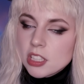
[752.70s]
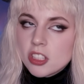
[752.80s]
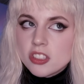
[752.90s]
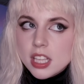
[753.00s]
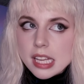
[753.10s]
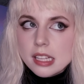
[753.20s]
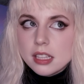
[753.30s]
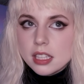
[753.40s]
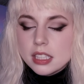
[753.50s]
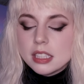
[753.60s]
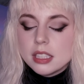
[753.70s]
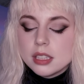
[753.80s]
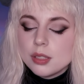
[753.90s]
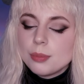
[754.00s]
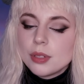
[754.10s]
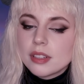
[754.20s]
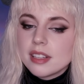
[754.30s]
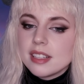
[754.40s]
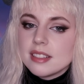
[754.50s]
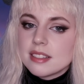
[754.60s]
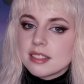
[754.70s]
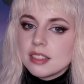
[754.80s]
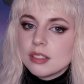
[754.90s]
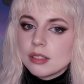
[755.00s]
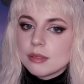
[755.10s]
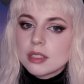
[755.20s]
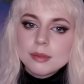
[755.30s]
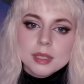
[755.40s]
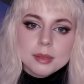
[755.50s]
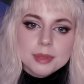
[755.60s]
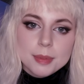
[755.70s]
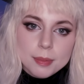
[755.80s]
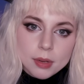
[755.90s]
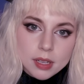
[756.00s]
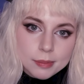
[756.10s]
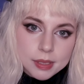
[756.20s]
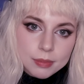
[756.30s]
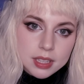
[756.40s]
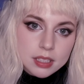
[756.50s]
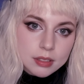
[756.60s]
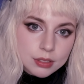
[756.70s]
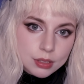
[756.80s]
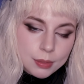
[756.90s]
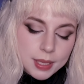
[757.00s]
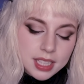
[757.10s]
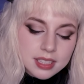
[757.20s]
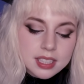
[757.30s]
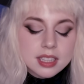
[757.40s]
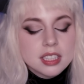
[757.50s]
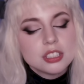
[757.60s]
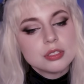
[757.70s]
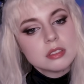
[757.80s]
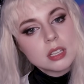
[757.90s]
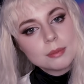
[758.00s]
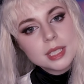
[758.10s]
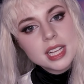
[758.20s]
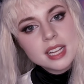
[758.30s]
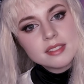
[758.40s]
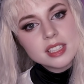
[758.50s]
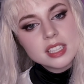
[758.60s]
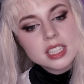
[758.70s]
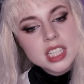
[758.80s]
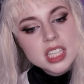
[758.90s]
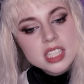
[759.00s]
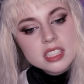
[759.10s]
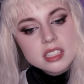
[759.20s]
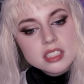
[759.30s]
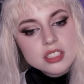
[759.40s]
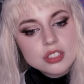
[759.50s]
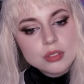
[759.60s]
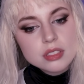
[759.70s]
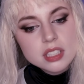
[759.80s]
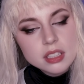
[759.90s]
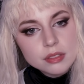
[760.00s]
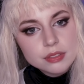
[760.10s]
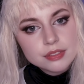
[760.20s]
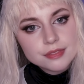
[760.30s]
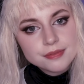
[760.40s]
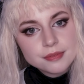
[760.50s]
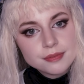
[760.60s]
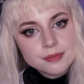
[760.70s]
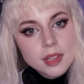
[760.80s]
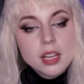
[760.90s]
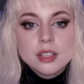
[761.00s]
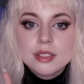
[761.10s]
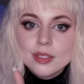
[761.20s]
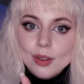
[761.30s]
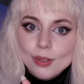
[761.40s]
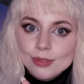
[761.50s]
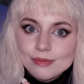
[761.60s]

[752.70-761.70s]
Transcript: secondly, the park is, sometimes people come in with contraband that they should not be having, such as yourself. So,